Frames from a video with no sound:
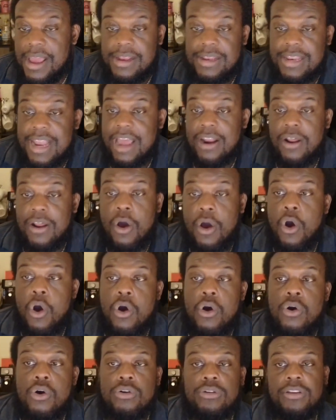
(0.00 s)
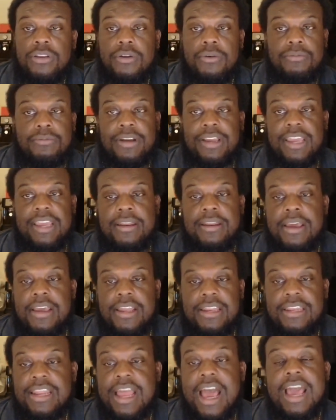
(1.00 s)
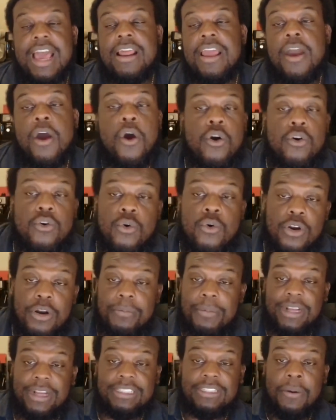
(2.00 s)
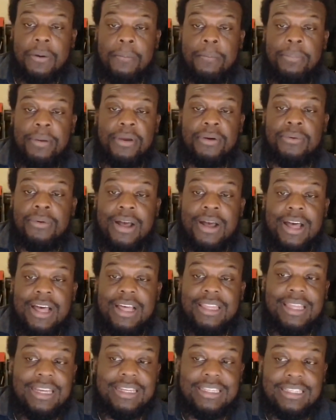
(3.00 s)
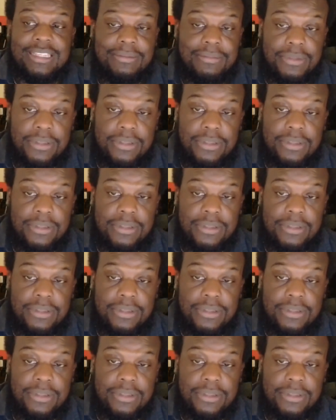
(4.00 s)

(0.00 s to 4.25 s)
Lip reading: Not all, again, not all quarterbacks are built like some